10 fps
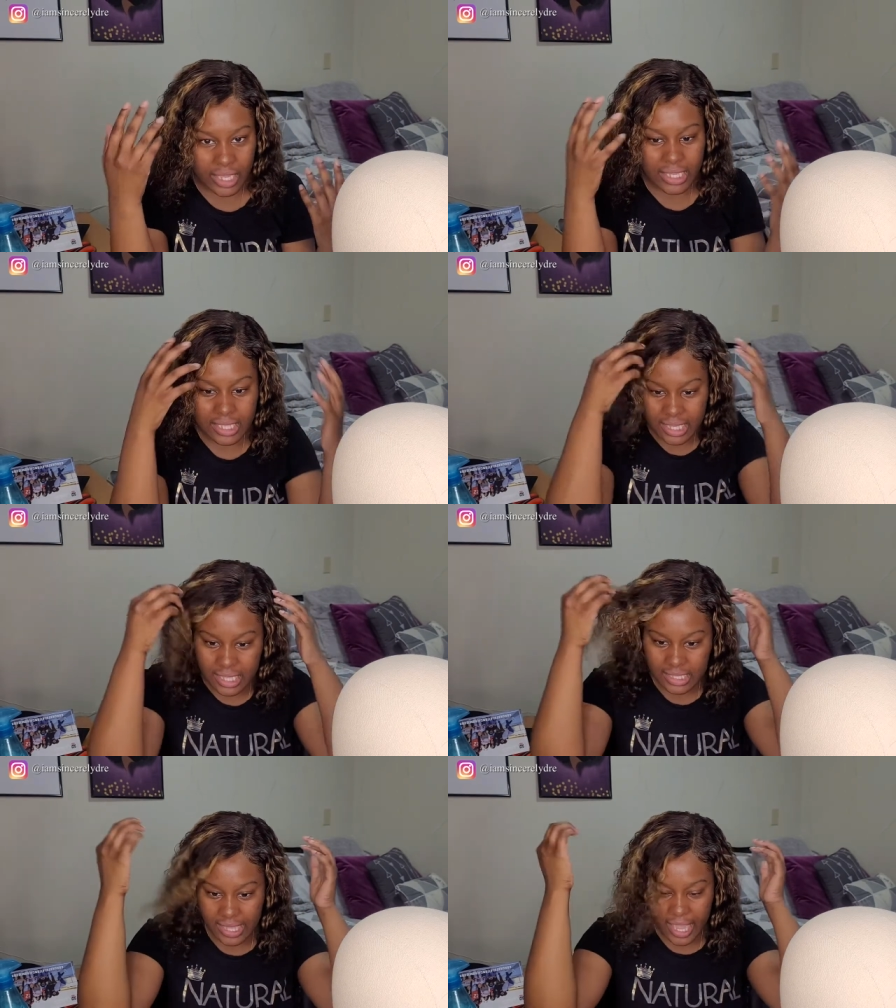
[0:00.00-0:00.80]
It
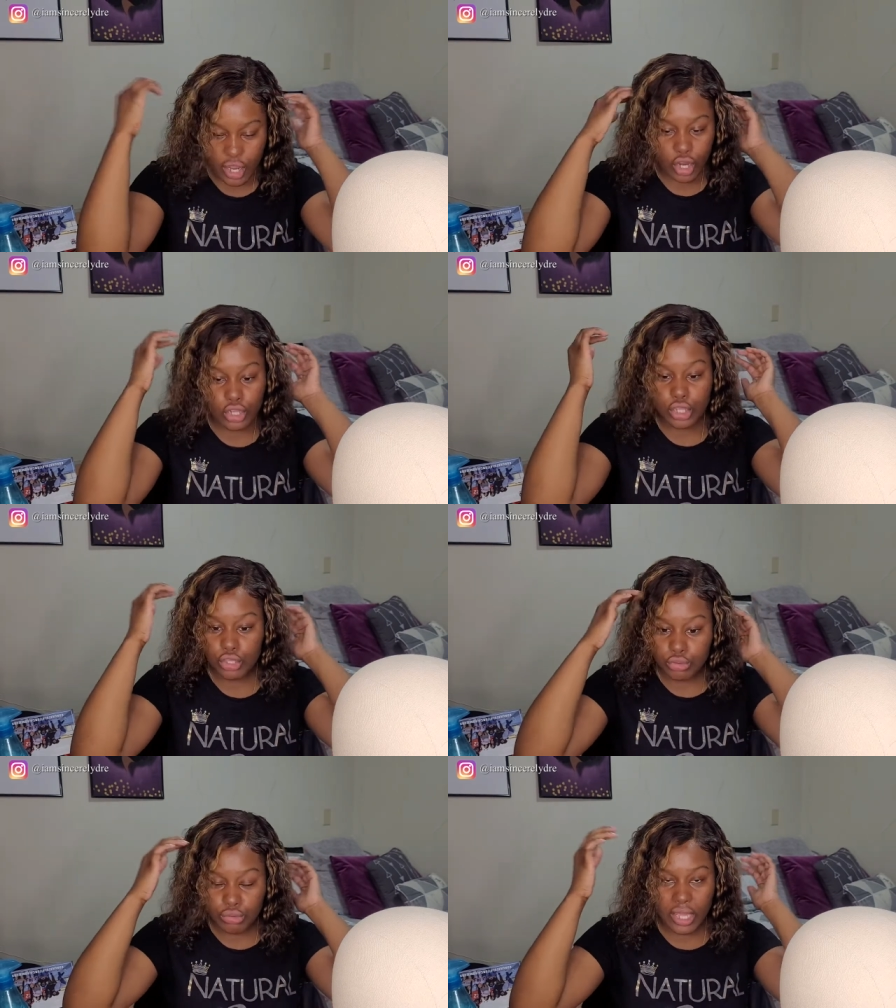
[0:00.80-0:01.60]
is a curly
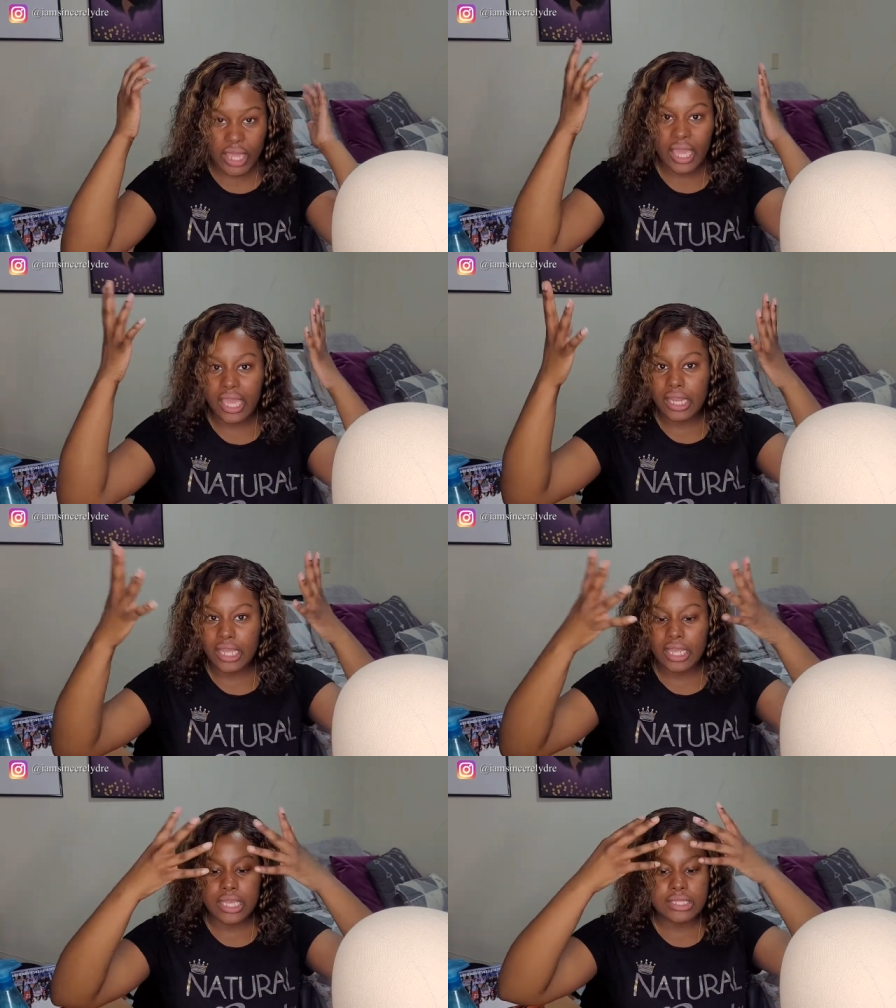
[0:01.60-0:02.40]
unit and it
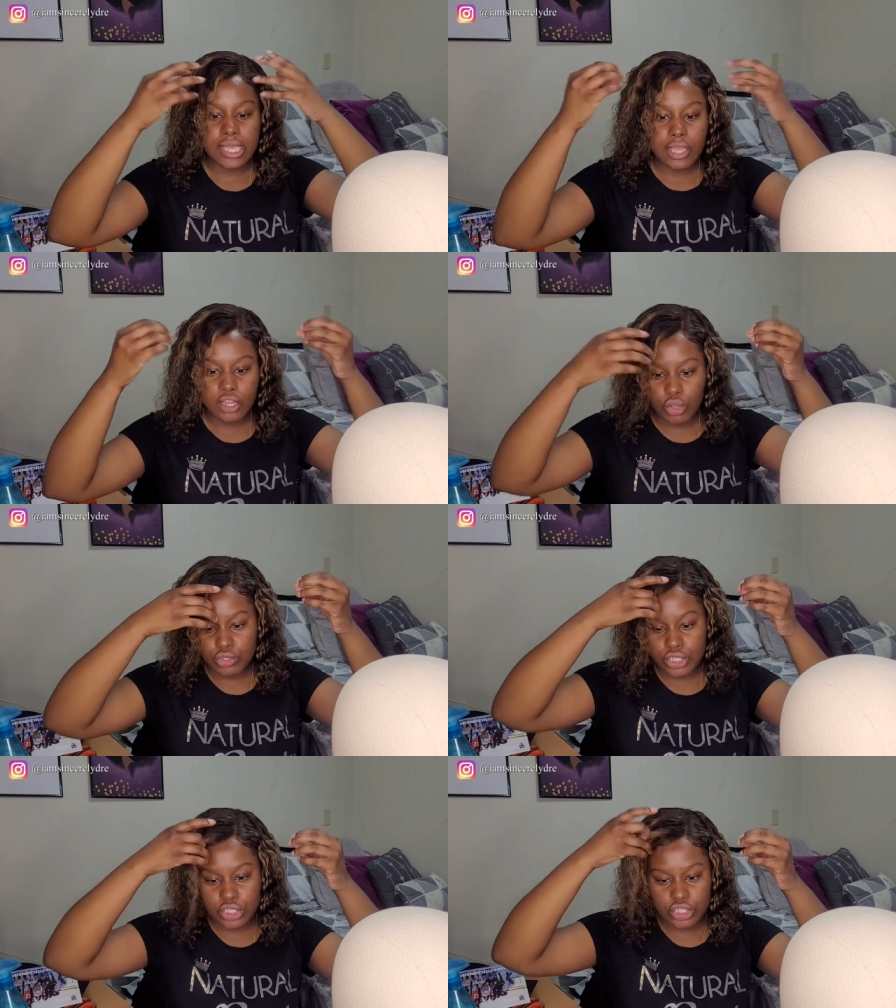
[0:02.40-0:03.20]
is a closure,